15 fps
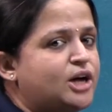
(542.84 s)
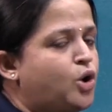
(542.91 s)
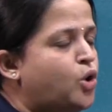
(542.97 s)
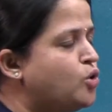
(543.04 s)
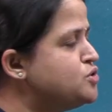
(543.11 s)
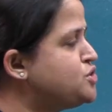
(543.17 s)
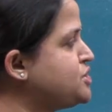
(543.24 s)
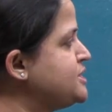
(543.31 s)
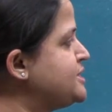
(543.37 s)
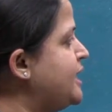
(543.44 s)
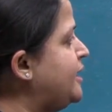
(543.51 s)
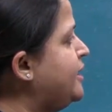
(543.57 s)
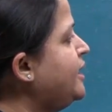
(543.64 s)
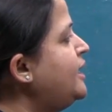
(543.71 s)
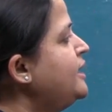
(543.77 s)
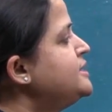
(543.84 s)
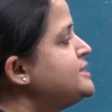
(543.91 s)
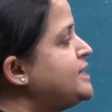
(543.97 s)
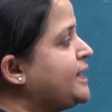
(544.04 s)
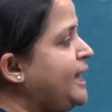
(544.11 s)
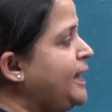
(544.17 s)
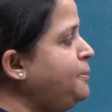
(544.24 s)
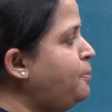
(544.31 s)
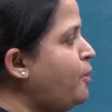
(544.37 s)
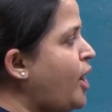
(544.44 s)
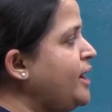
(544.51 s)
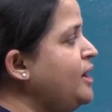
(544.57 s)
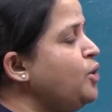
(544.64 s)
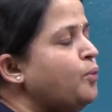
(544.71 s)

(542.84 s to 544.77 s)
the host cell. Second point,